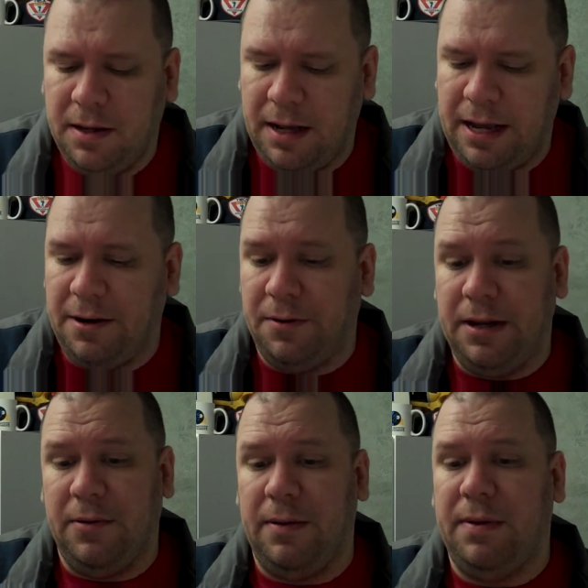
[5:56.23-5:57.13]
I don't know.
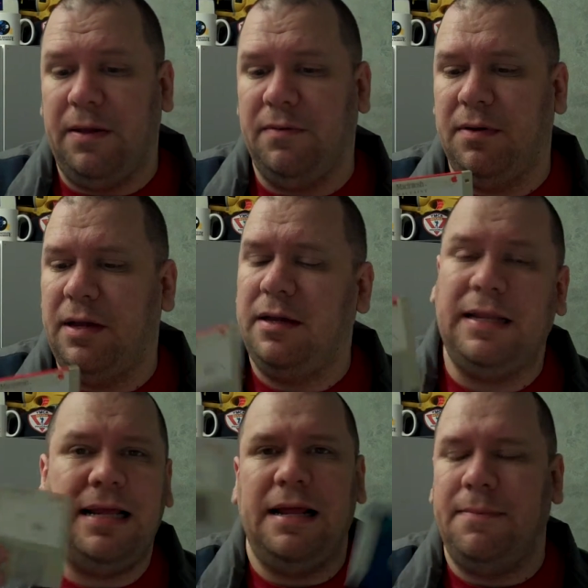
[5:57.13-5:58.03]
Anyway, but that
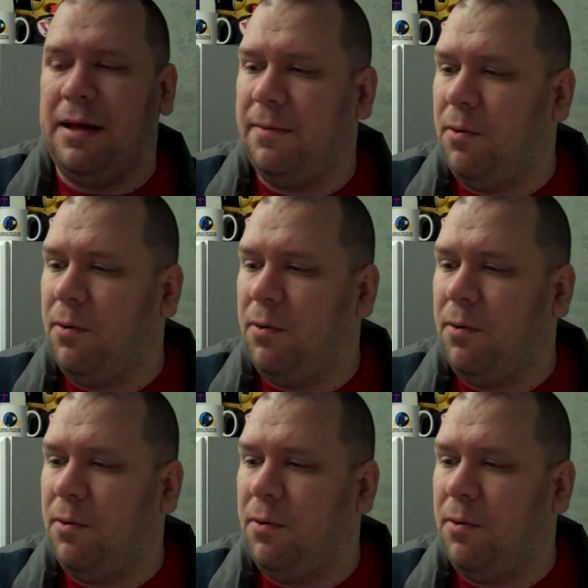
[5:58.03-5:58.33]
doesn't matter.